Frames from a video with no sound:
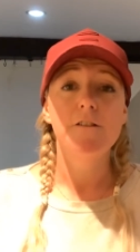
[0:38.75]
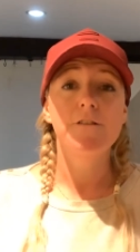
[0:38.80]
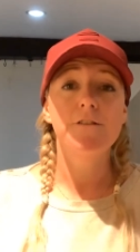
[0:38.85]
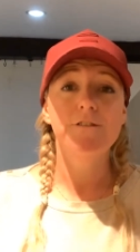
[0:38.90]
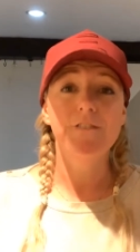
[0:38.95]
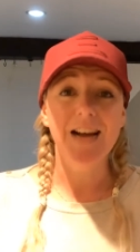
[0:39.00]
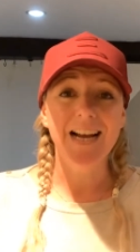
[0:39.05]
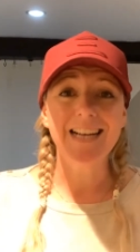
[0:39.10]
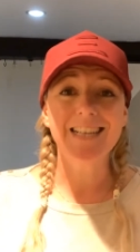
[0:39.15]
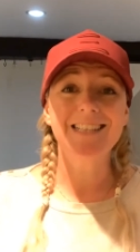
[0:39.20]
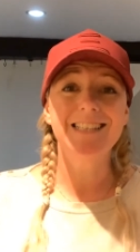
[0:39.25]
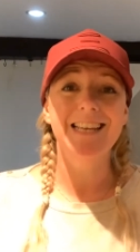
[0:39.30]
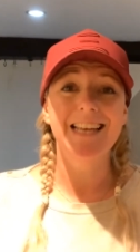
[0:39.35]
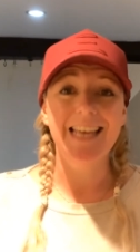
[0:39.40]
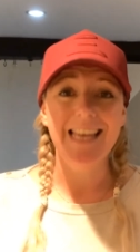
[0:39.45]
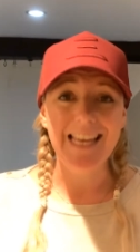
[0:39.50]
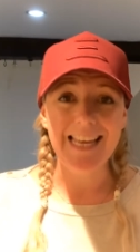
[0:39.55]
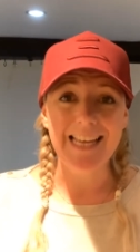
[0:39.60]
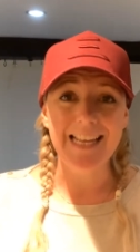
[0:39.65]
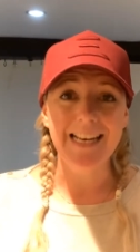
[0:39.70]
factor
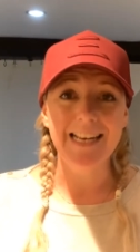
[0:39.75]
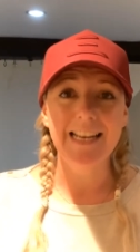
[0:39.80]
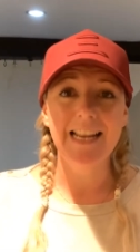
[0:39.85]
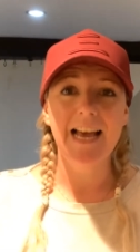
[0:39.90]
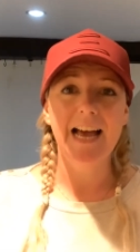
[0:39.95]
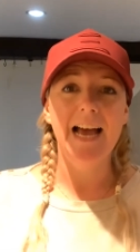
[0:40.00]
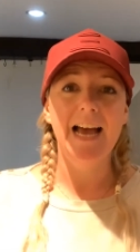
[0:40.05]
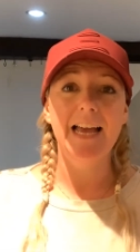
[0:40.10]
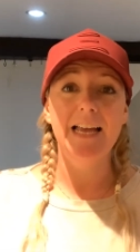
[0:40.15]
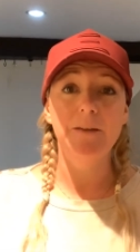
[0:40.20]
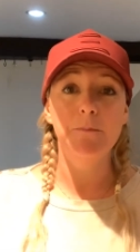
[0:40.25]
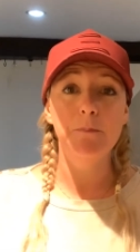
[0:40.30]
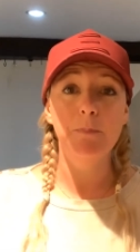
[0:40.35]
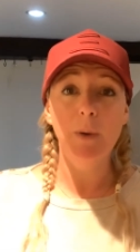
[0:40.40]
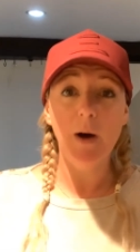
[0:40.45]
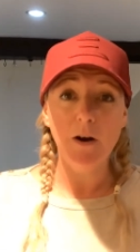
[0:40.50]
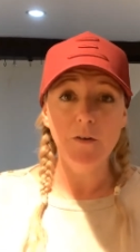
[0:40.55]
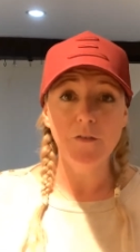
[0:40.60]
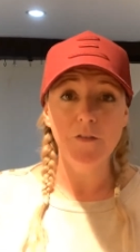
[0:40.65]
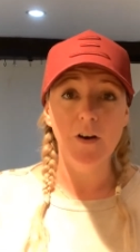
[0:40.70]
in a
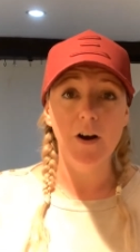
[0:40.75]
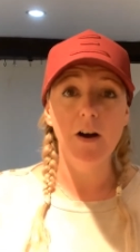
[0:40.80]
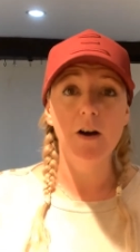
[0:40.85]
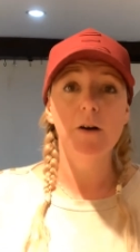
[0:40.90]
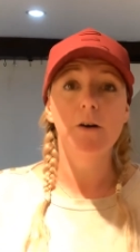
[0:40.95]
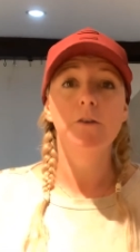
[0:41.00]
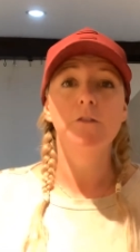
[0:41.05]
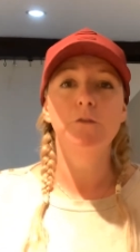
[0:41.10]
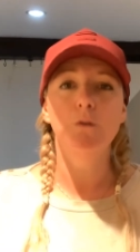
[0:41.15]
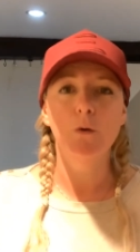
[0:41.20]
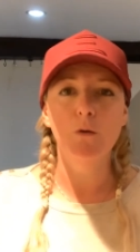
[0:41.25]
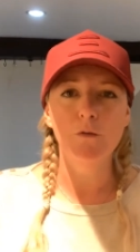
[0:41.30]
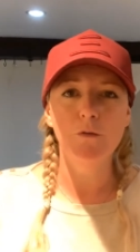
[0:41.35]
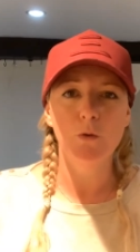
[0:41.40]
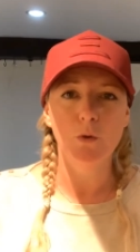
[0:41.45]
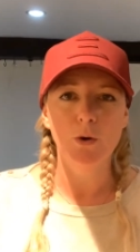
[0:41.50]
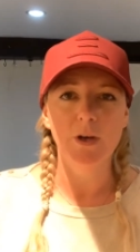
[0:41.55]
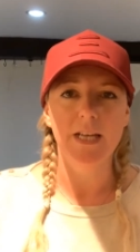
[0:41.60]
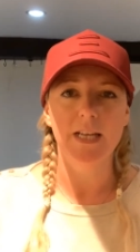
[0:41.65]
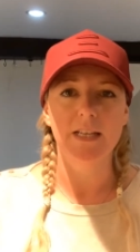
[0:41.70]
buffer for
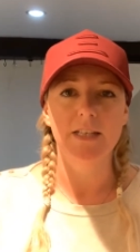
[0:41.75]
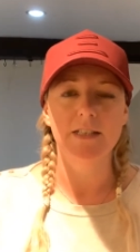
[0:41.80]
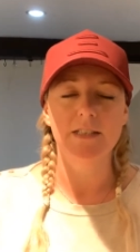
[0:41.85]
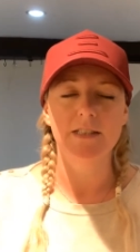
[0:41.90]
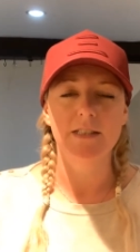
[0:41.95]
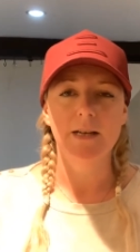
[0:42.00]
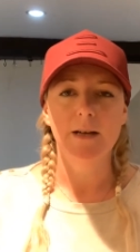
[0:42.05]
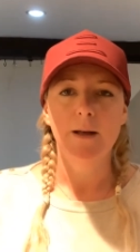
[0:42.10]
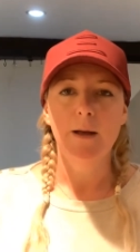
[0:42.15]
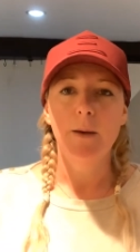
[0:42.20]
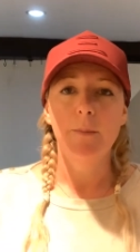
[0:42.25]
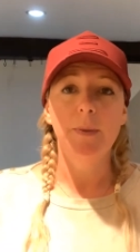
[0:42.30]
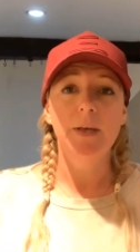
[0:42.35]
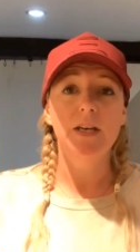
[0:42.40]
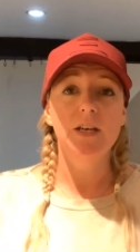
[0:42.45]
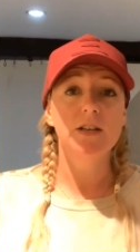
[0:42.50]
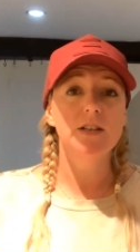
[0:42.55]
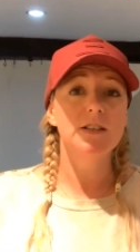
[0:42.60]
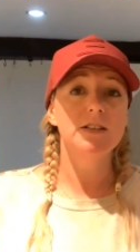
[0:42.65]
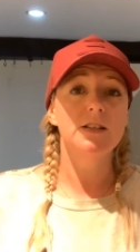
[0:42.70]
voids,
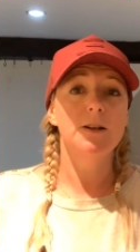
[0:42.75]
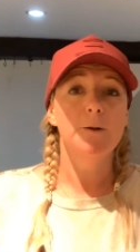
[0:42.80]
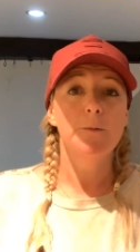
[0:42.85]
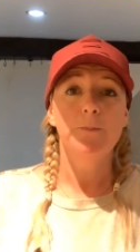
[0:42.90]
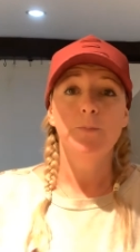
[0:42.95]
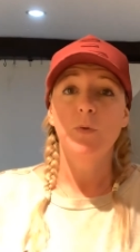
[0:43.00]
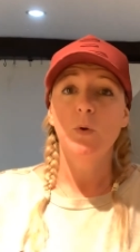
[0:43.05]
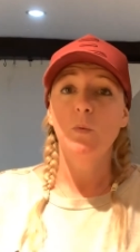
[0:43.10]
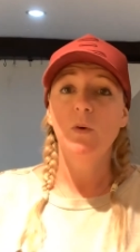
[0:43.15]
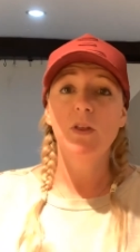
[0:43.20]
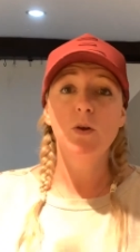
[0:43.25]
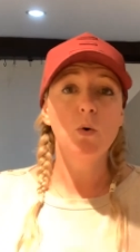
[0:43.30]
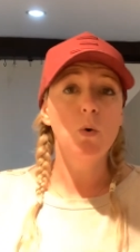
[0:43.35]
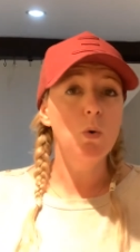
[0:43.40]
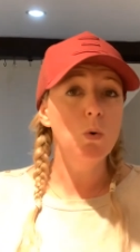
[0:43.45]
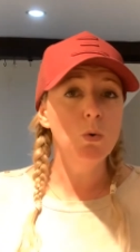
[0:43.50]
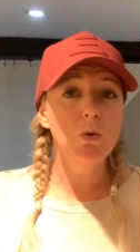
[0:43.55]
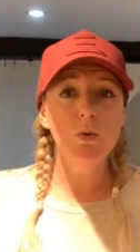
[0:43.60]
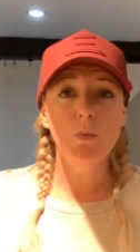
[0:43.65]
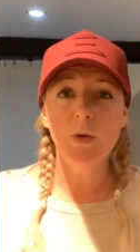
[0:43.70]
because with
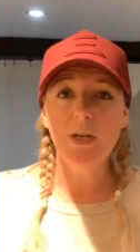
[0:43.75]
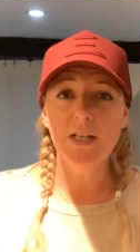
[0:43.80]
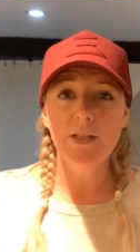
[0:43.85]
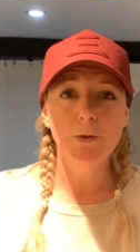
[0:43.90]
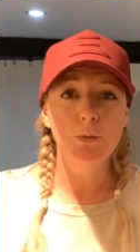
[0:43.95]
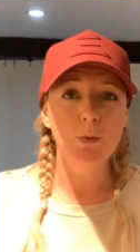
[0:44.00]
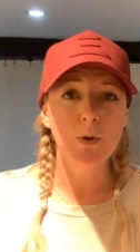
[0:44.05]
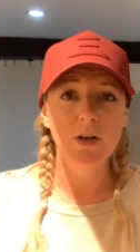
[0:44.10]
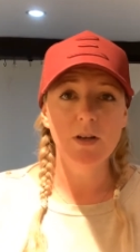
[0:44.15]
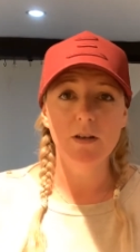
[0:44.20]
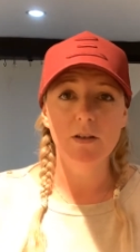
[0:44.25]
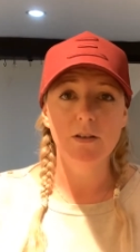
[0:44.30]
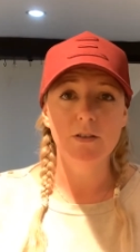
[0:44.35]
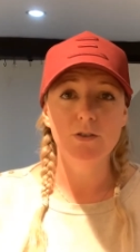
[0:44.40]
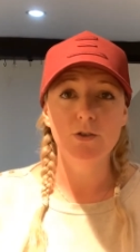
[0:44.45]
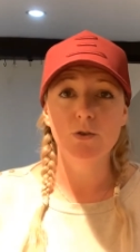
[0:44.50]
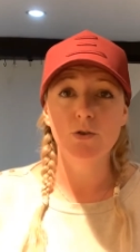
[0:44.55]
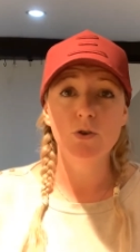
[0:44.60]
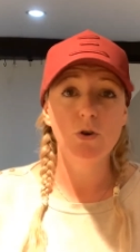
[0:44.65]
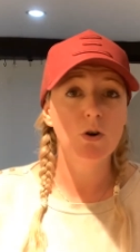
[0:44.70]
all the will in the world,
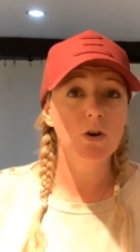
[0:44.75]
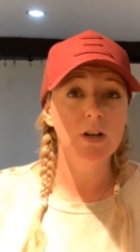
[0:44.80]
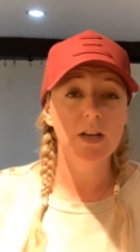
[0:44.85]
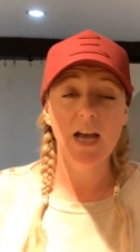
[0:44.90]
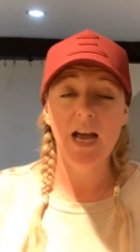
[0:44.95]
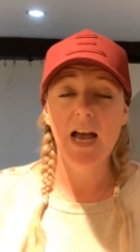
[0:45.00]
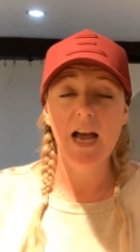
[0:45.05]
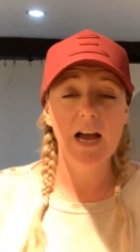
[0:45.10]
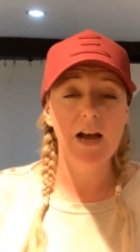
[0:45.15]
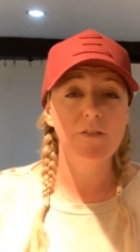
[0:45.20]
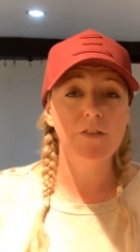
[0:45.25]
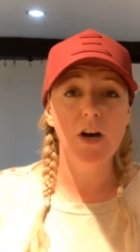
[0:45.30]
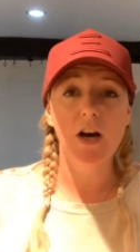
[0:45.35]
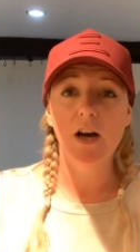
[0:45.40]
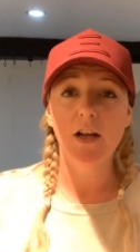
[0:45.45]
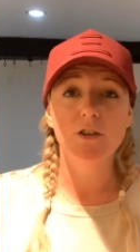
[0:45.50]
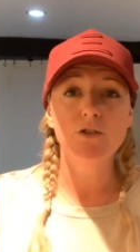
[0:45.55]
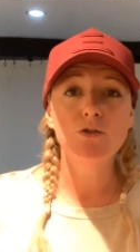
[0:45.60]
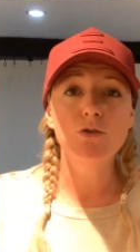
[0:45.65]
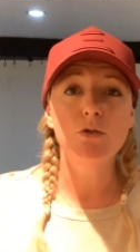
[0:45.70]
you're not gonna have
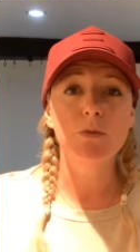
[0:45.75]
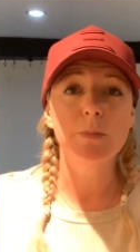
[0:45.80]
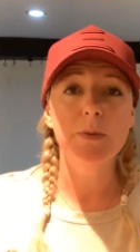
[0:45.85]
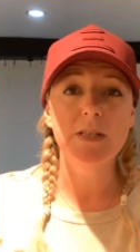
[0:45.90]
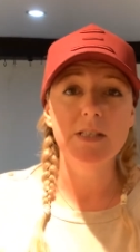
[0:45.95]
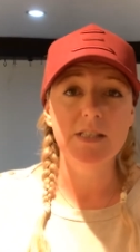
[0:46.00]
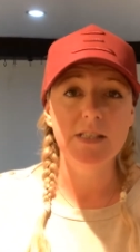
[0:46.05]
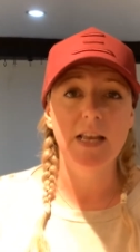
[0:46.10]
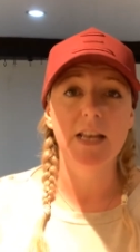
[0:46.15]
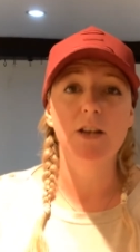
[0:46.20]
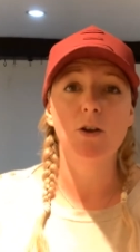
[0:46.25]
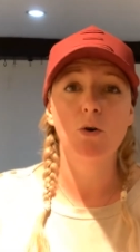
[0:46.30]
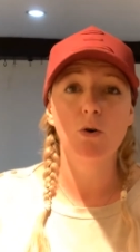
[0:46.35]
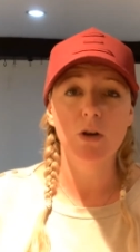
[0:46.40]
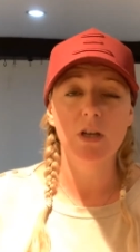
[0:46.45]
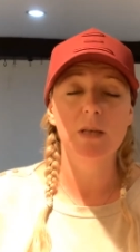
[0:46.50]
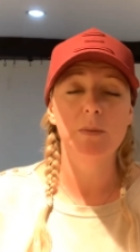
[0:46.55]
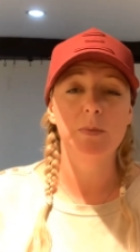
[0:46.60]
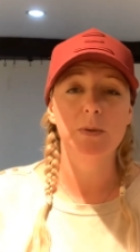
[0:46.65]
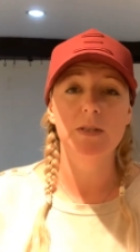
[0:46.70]
100%
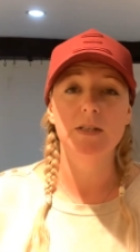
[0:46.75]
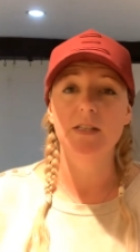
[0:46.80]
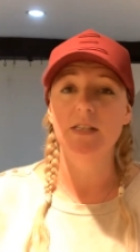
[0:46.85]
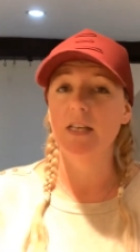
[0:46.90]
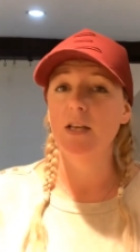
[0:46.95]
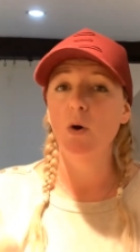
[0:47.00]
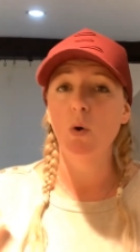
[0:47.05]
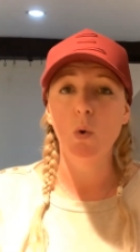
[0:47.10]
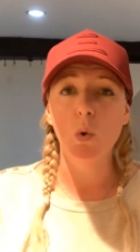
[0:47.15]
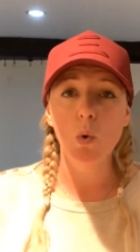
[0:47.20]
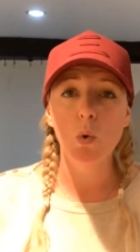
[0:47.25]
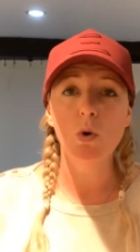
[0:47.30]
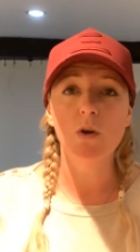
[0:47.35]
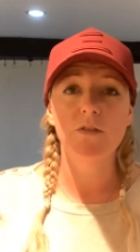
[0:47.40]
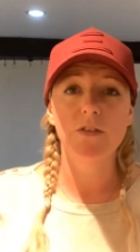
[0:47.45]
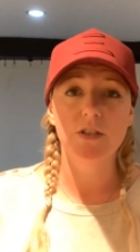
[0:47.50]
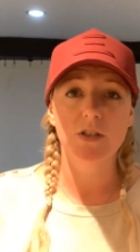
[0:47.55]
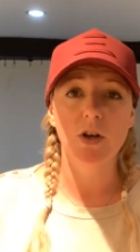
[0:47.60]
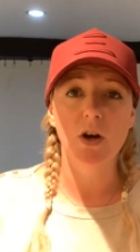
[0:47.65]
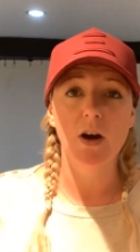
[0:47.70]
occupancy all
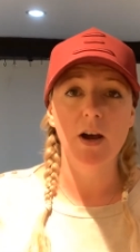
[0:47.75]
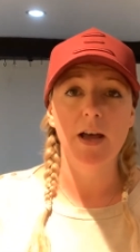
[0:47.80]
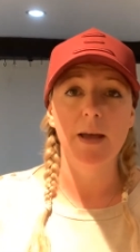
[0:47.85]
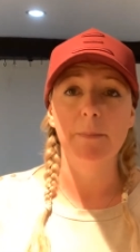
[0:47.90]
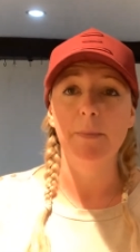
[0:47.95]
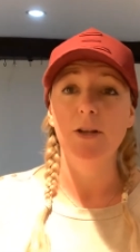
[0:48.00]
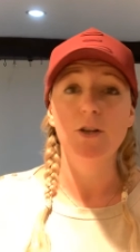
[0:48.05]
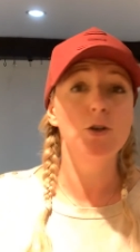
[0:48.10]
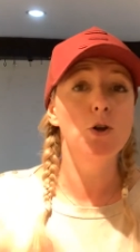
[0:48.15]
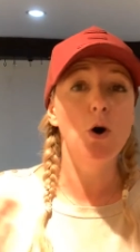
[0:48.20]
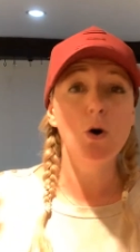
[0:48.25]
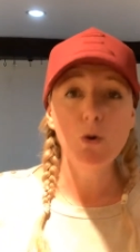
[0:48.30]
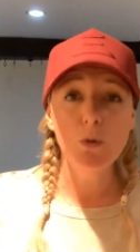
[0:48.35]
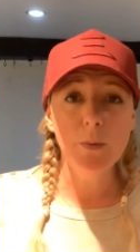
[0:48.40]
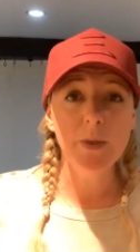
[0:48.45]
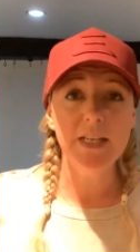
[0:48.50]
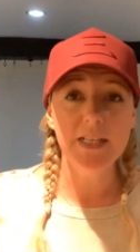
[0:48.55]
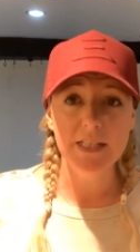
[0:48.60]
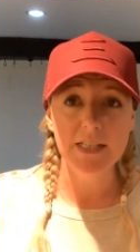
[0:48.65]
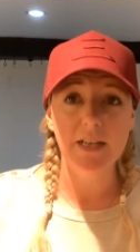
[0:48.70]
of the time.
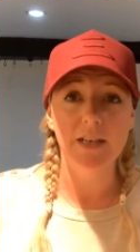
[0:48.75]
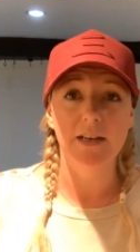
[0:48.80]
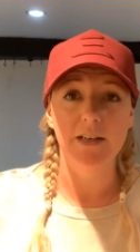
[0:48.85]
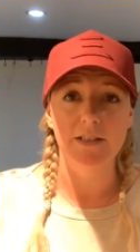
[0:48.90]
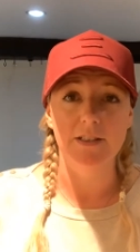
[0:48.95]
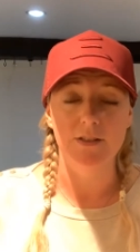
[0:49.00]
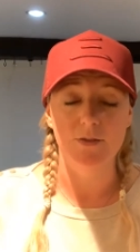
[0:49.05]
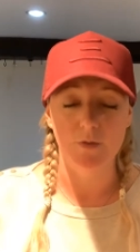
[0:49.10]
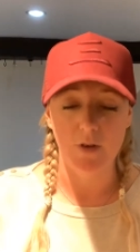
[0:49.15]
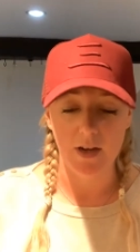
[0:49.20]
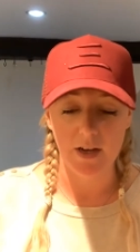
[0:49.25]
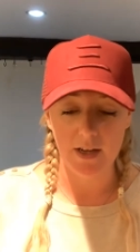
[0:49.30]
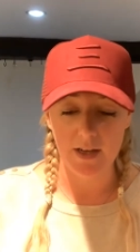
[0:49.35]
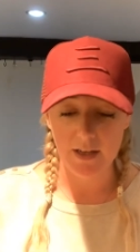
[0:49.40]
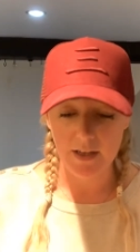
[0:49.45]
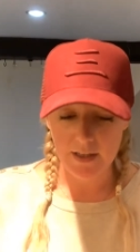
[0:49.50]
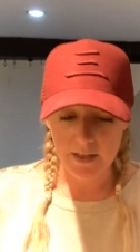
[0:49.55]
Nobody does, right?